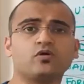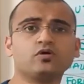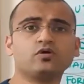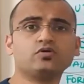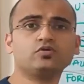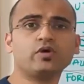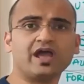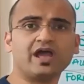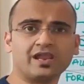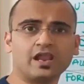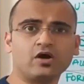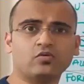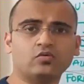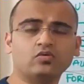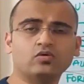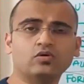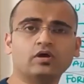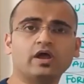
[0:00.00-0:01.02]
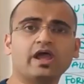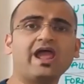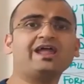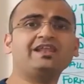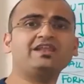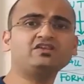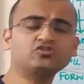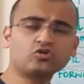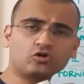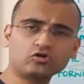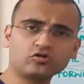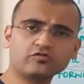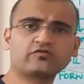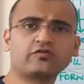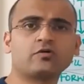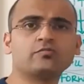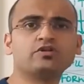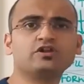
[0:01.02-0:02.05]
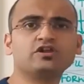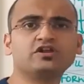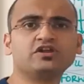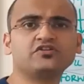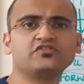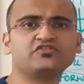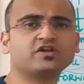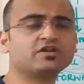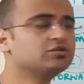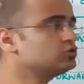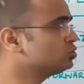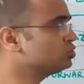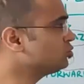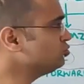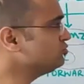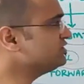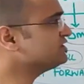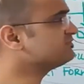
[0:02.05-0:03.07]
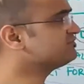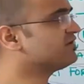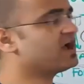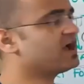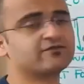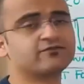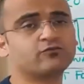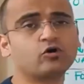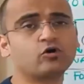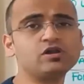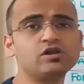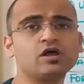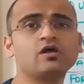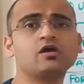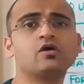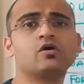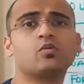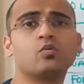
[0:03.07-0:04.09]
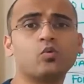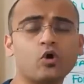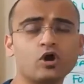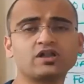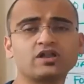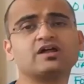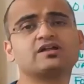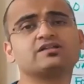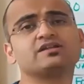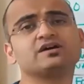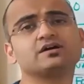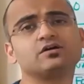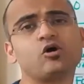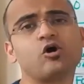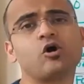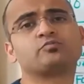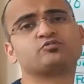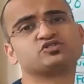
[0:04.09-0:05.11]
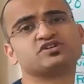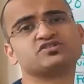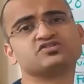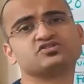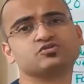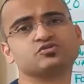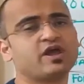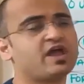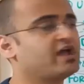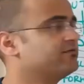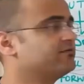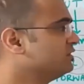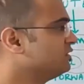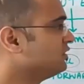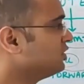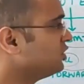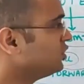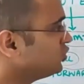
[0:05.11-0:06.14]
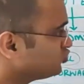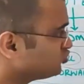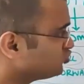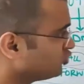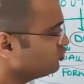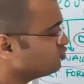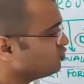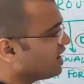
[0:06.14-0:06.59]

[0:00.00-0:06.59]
you want to allow any sort of communication through this firewall, what are the options you have? So